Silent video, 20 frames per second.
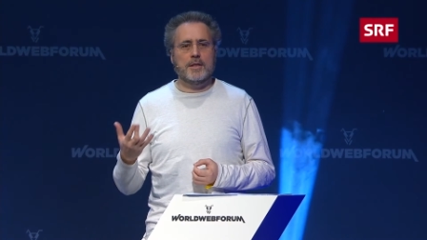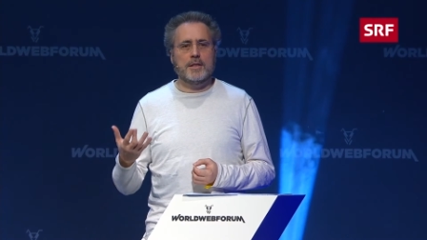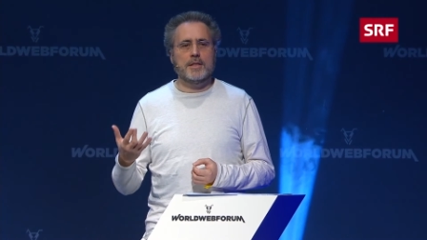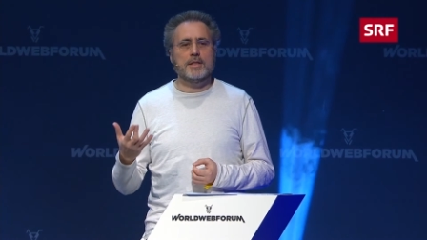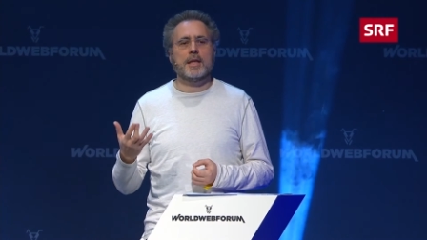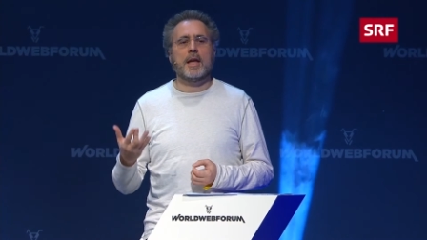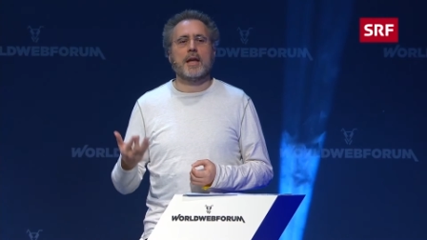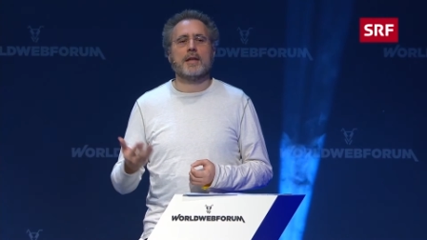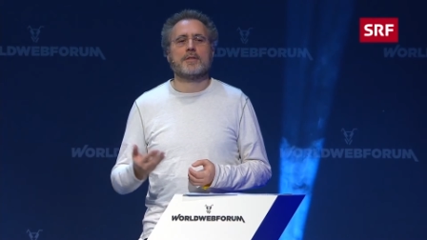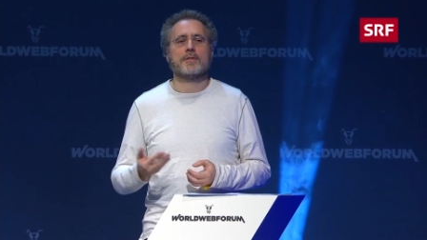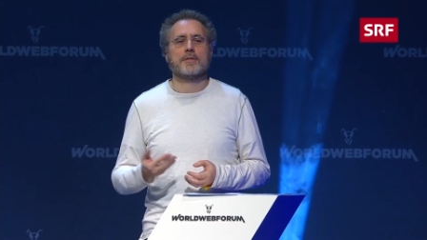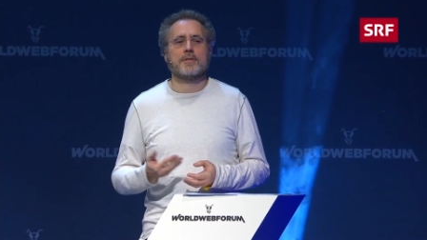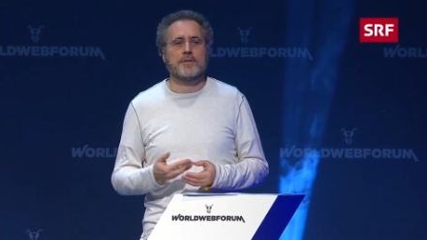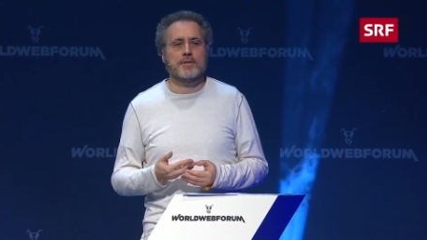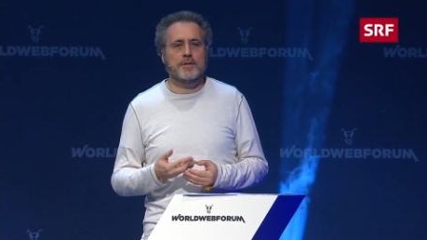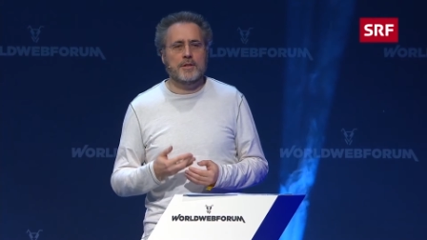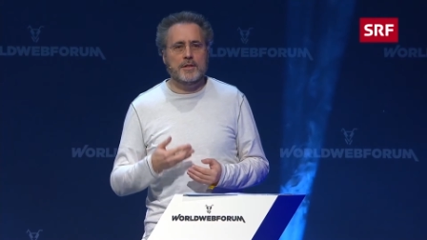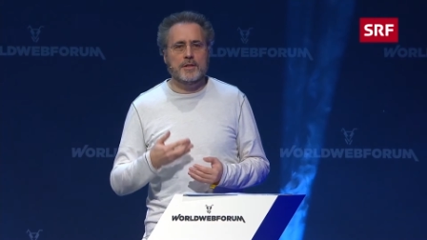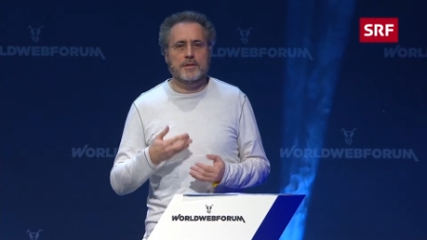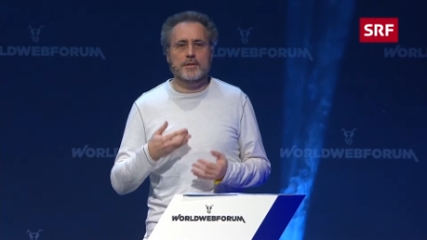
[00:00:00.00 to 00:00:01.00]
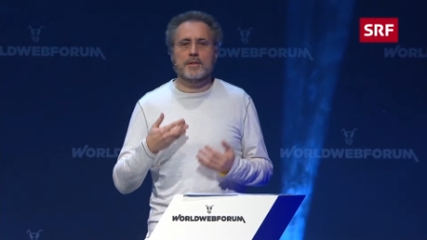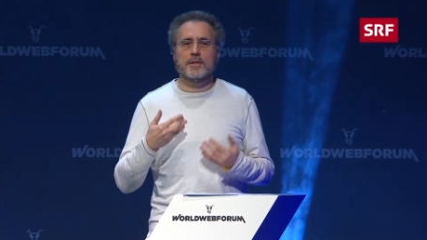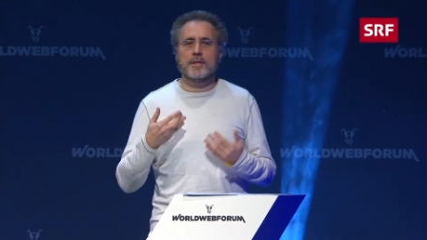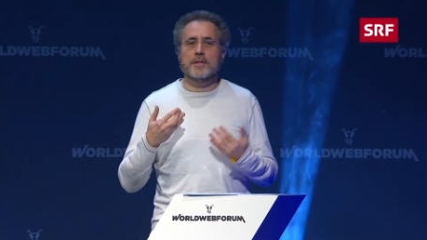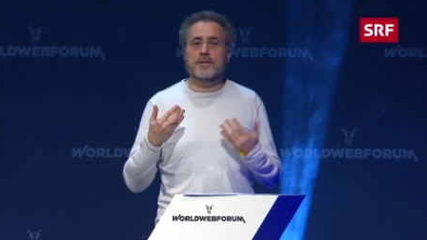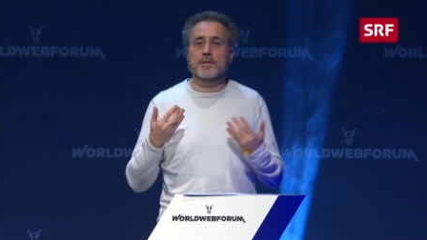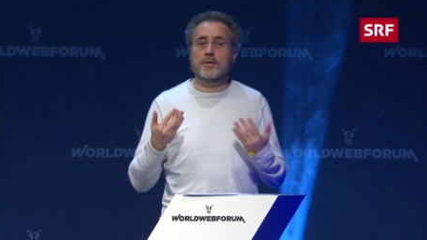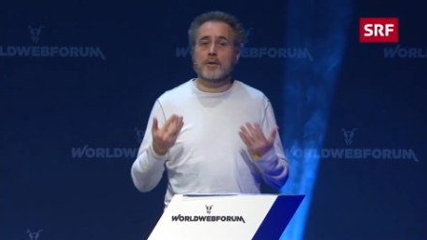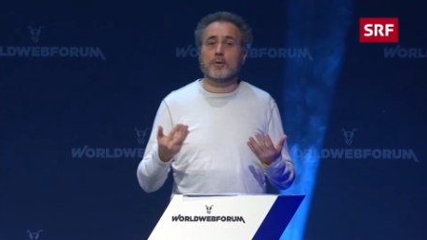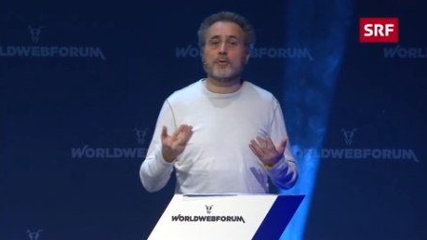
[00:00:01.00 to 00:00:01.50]
these answers, these,
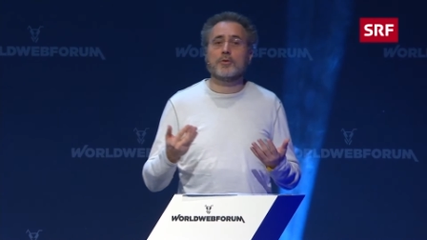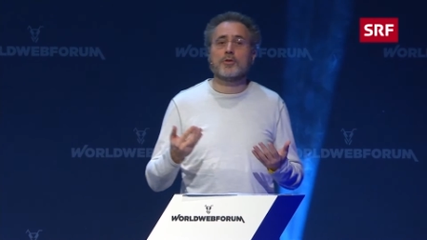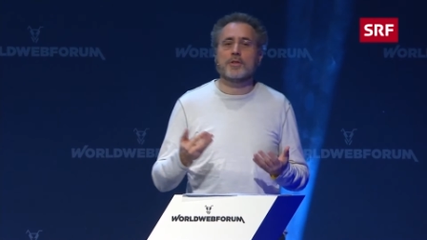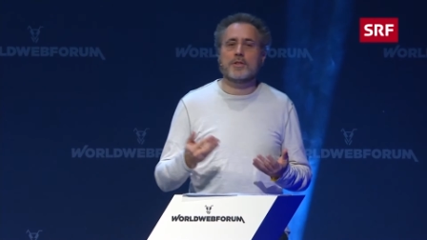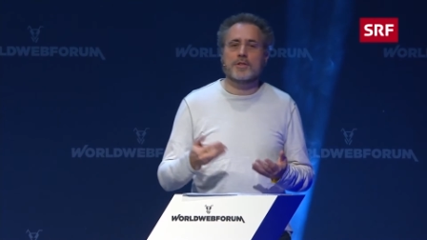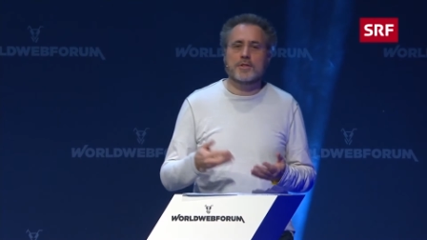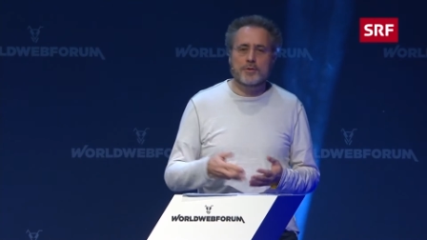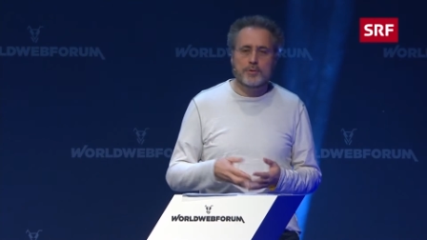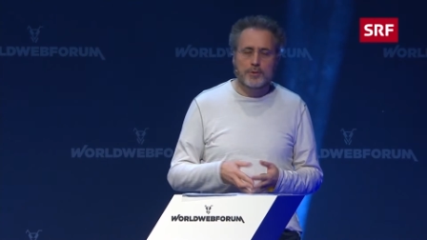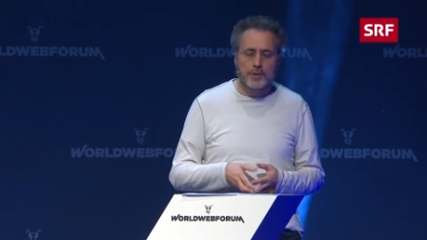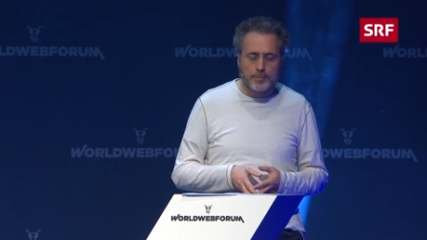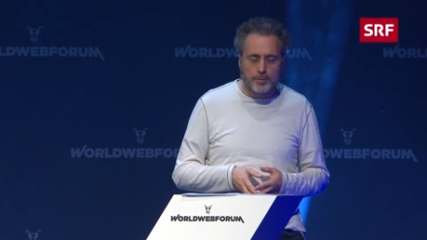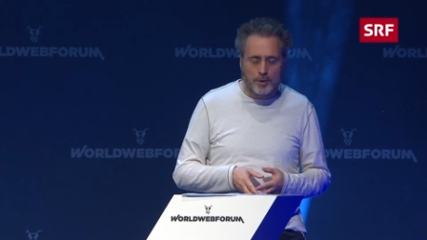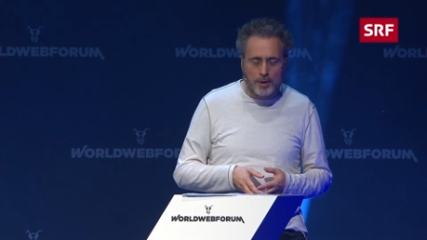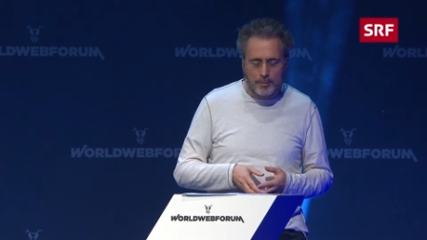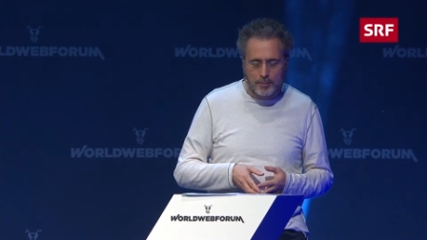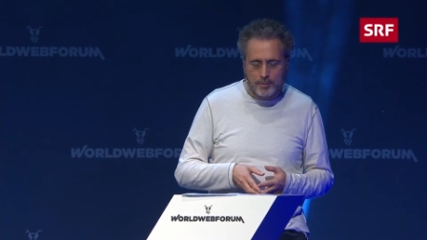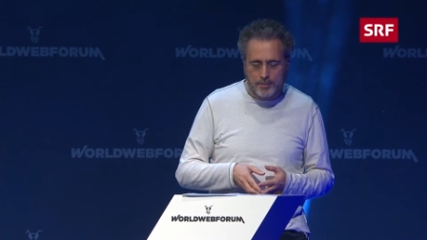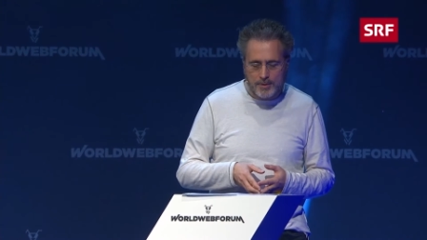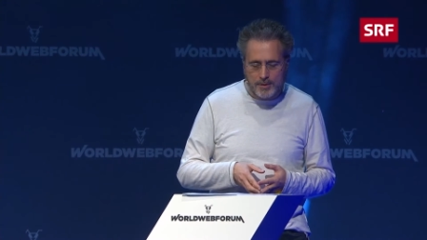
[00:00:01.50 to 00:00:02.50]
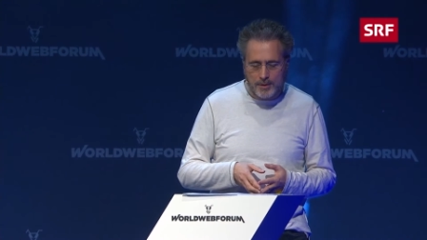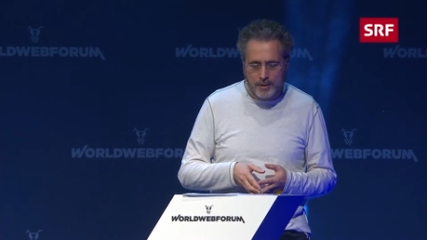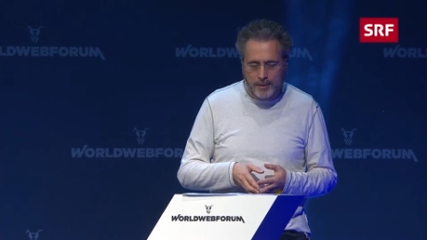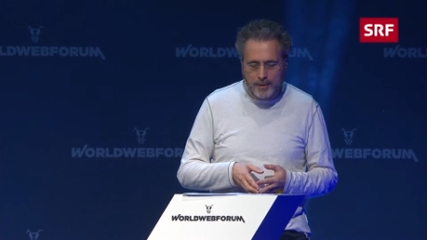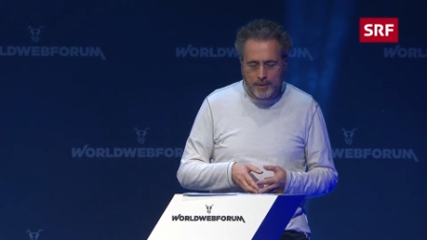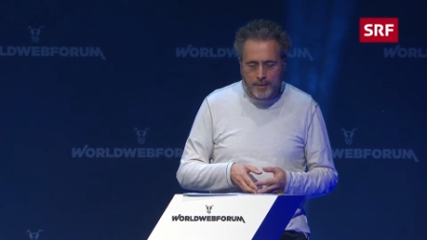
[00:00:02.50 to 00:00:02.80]
these solutions to the problems.